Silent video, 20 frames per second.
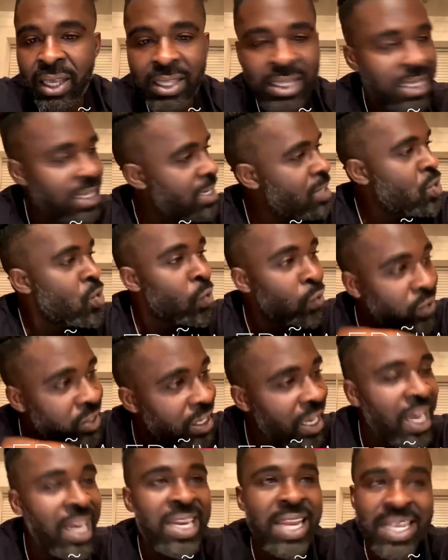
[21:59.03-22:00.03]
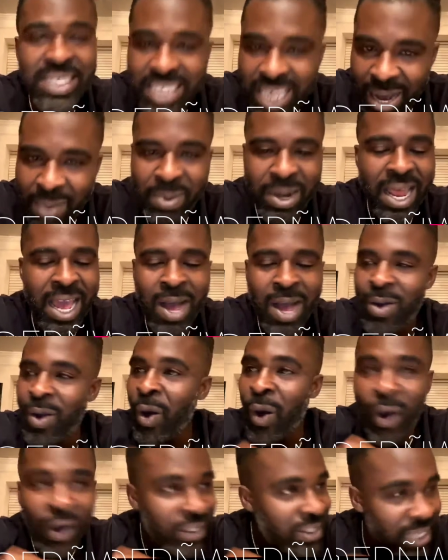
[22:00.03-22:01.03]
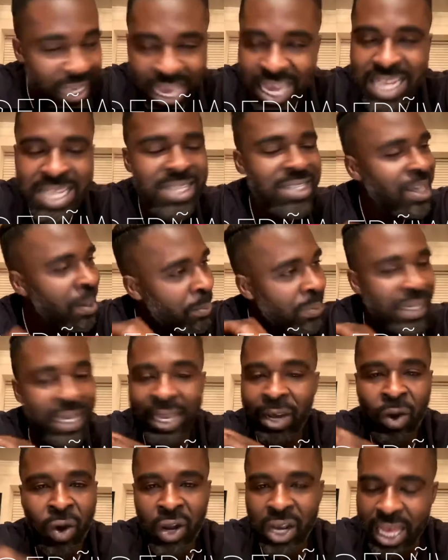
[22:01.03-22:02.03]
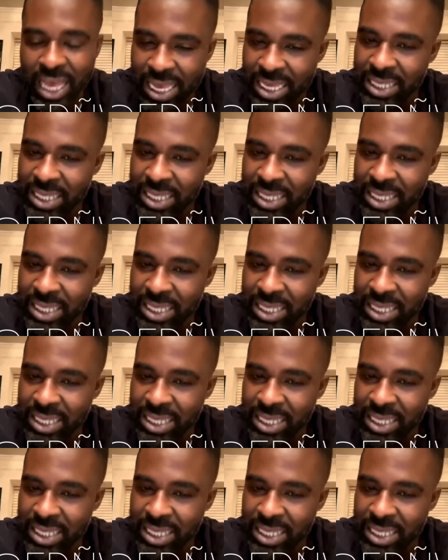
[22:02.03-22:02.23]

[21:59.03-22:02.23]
The new 10 that's coming out, all 10, I'm getting all that.